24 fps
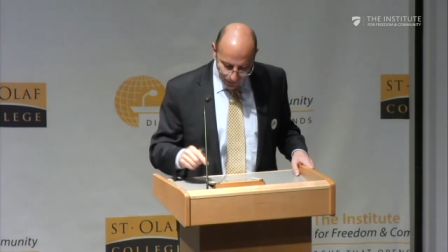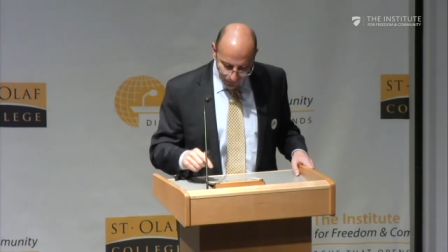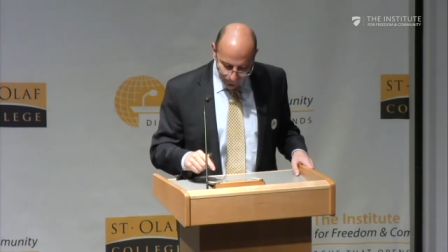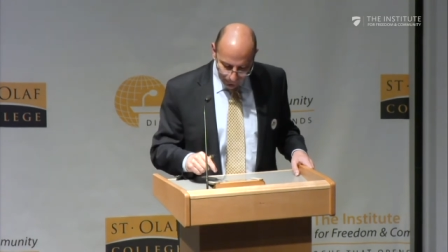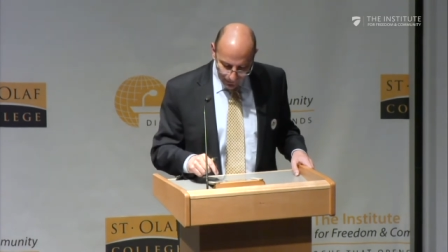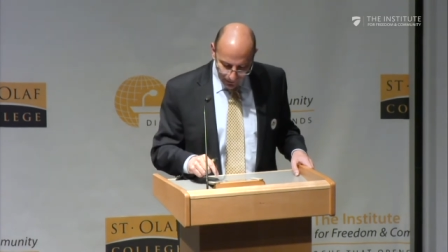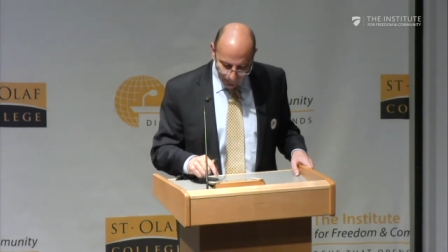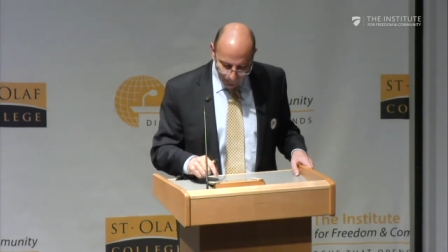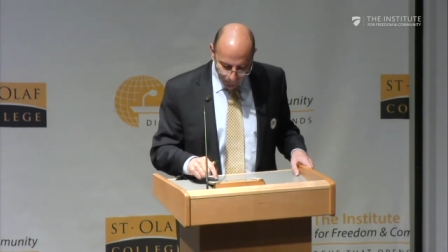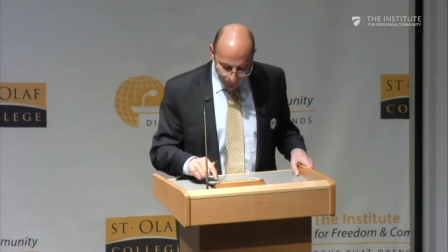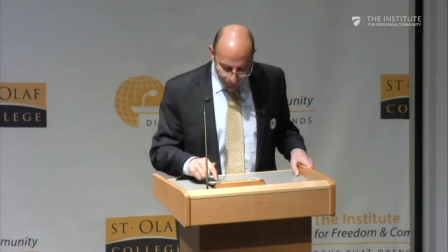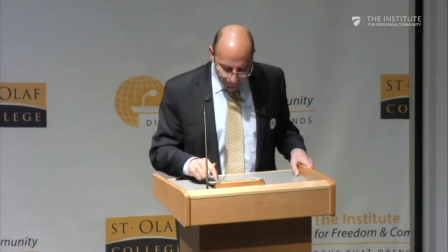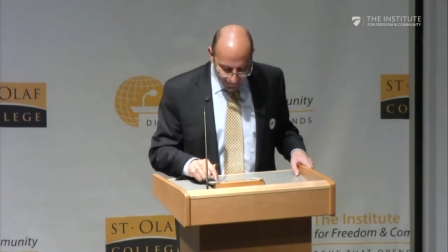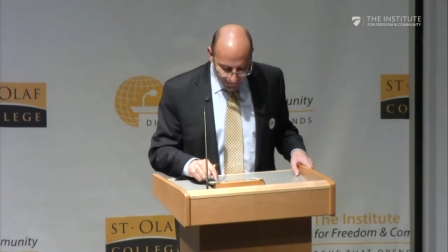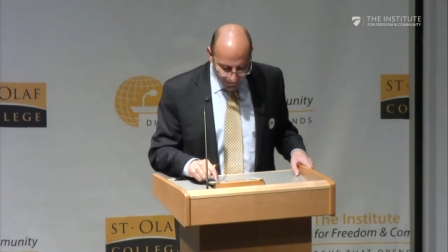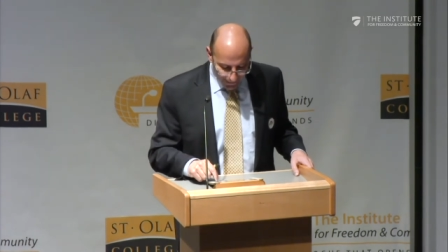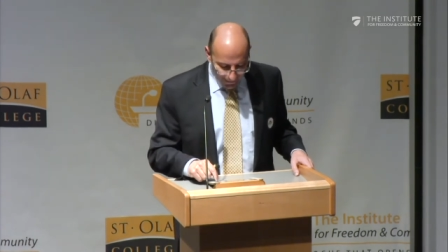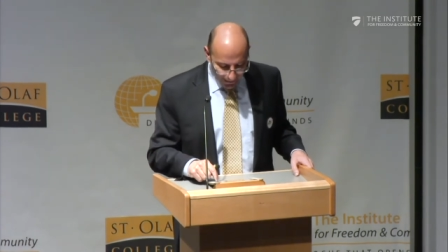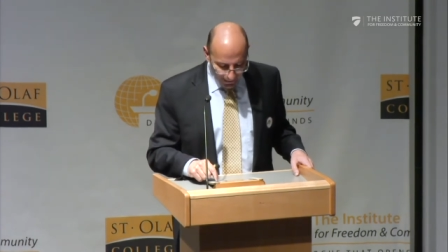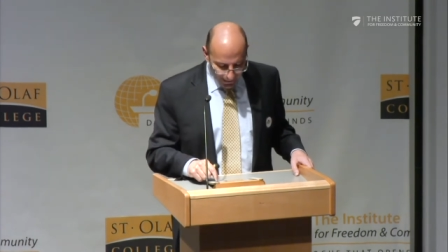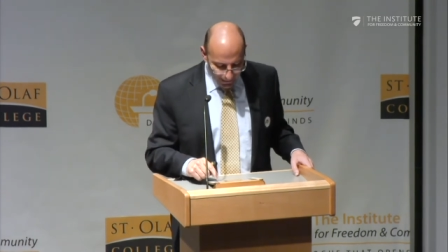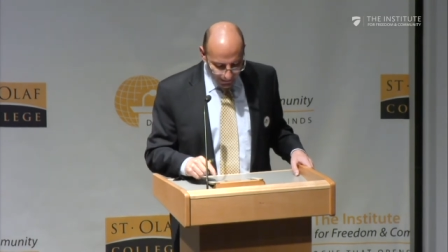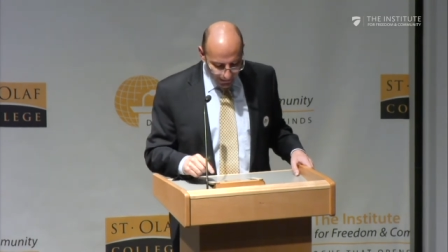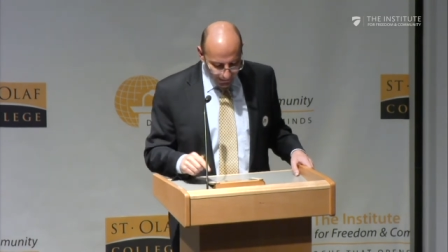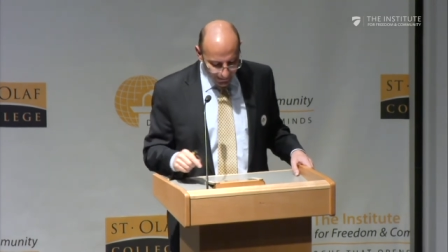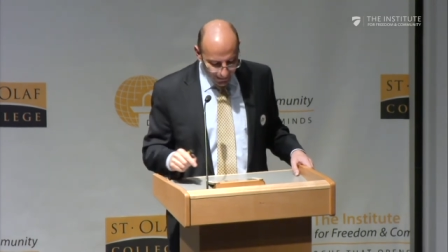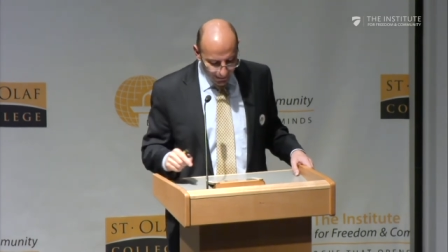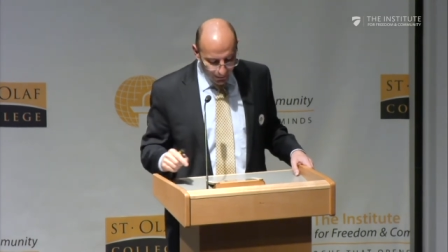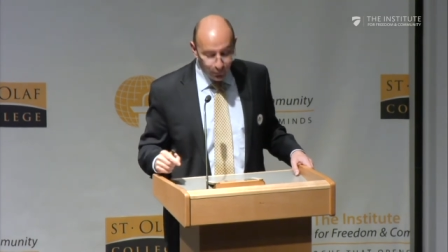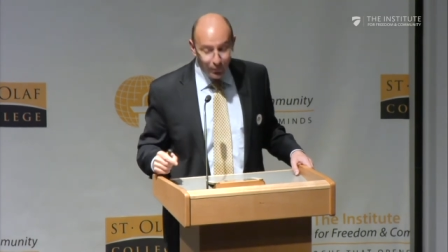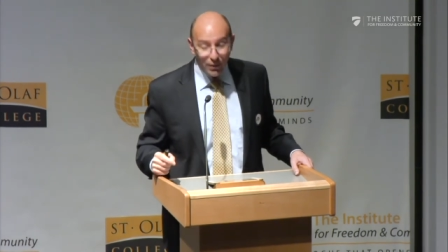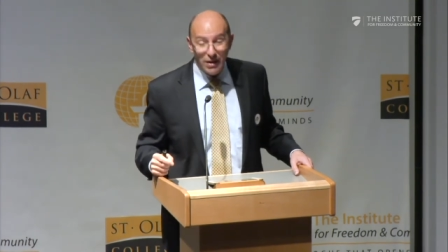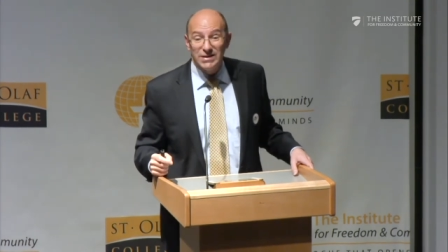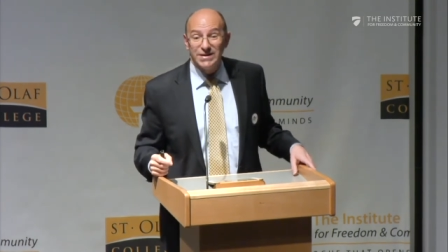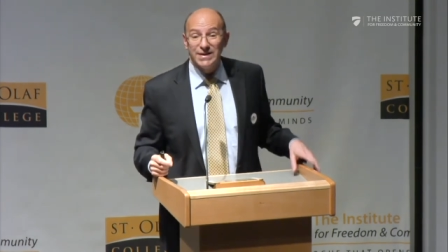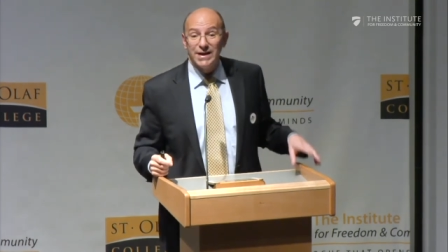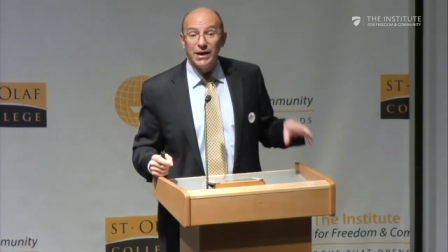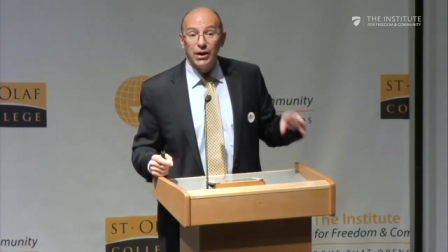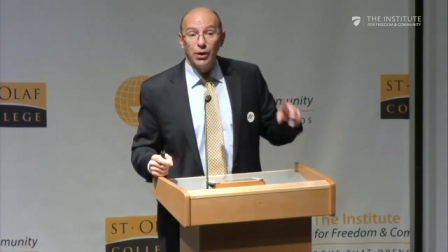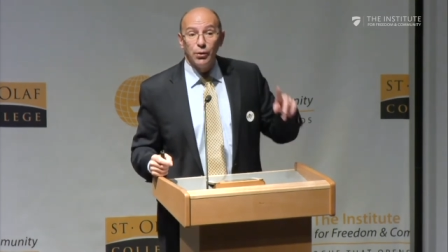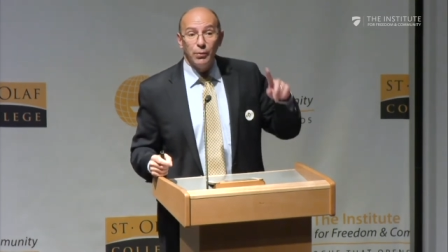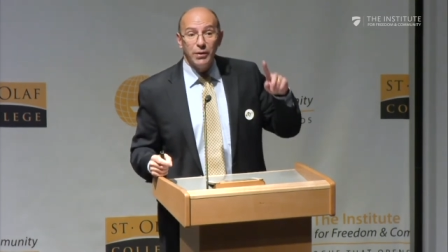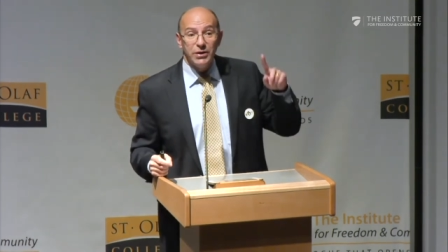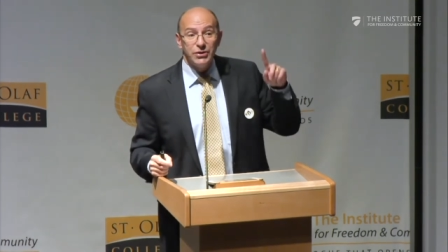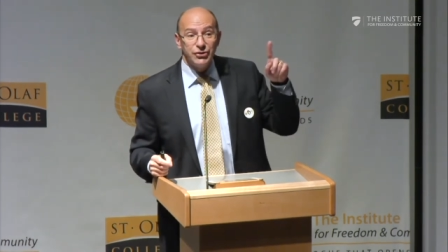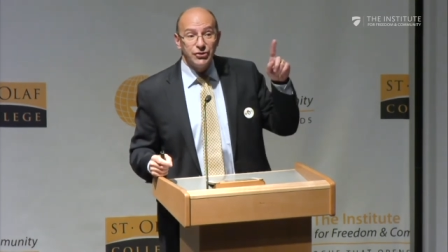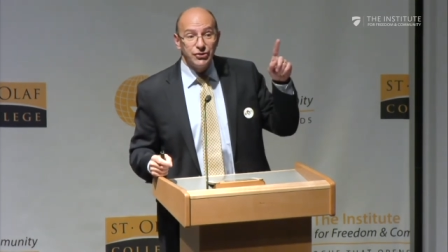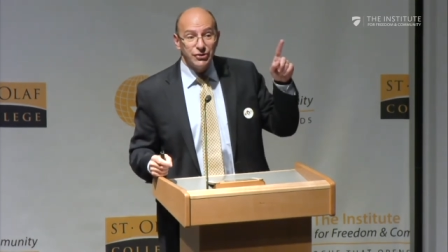of the political leader was in
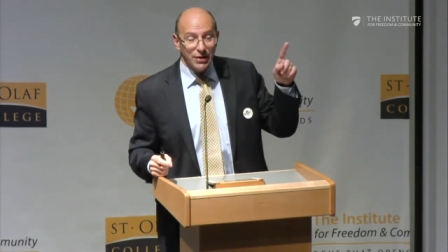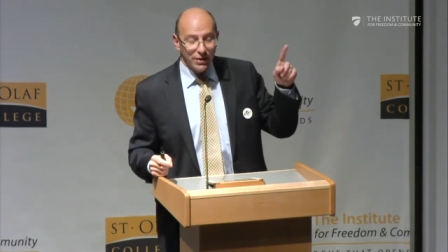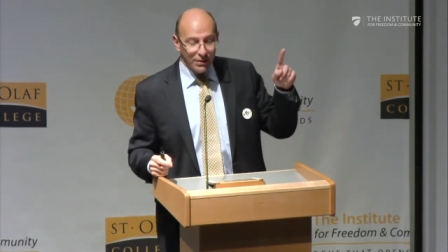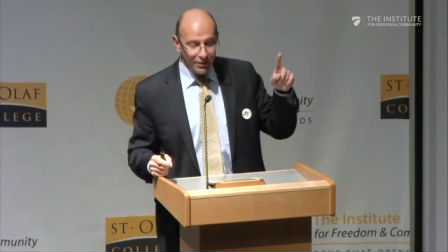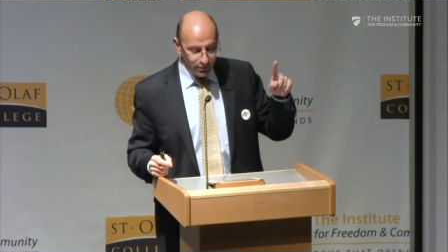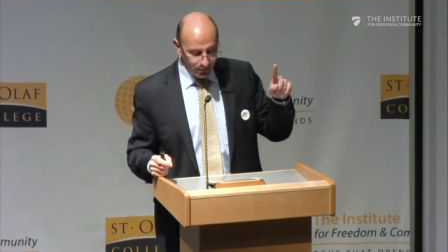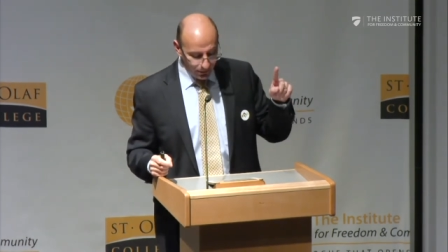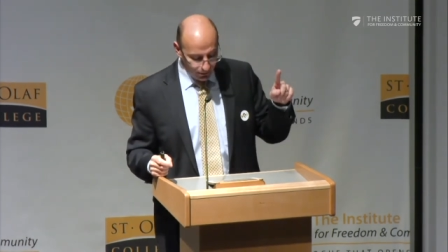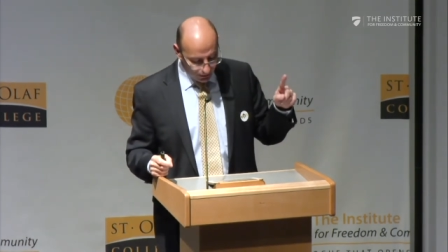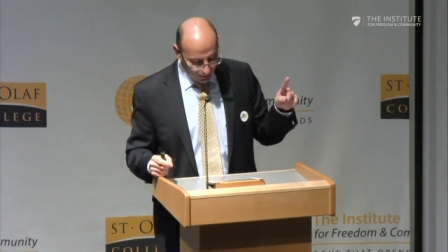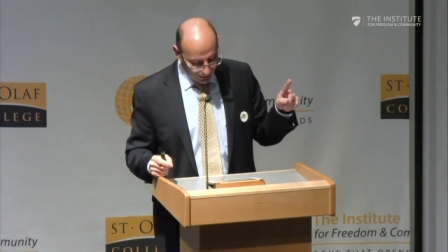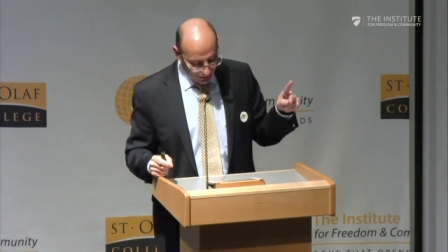question,